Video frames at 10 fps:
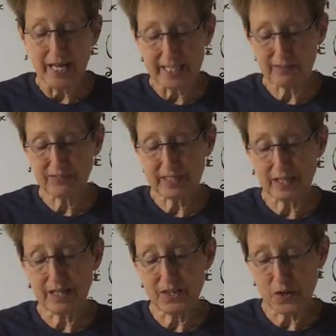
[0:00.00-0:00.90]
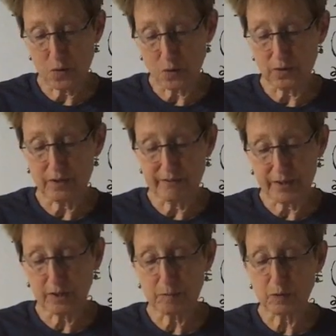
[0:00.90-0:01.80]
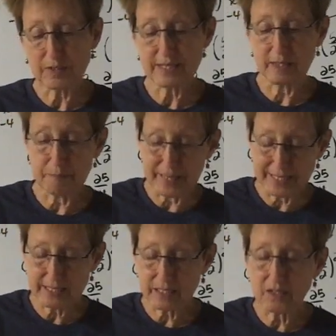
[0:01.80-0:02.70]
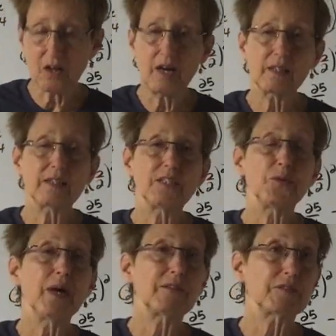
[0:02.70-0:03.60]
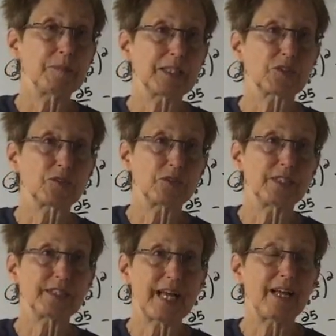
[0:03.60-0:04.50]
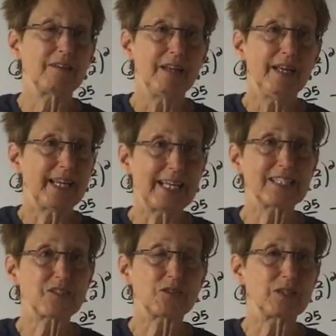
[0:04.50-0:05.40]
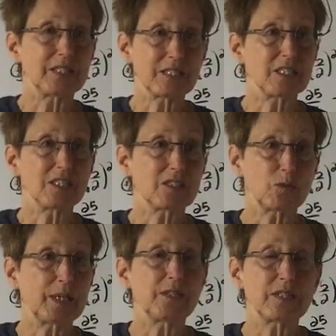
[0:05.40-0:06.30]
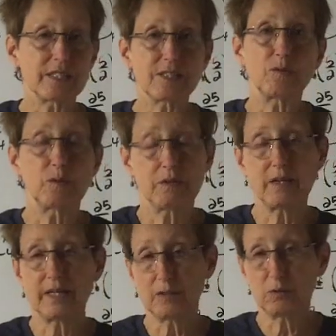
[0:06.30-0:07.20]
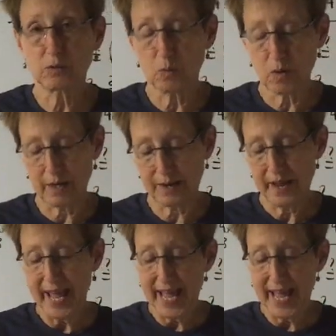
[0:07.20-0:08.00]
If the unknown, the variable, is in the base of the log, then you have to make sure that that answer is greater than 0 and not equal to 1.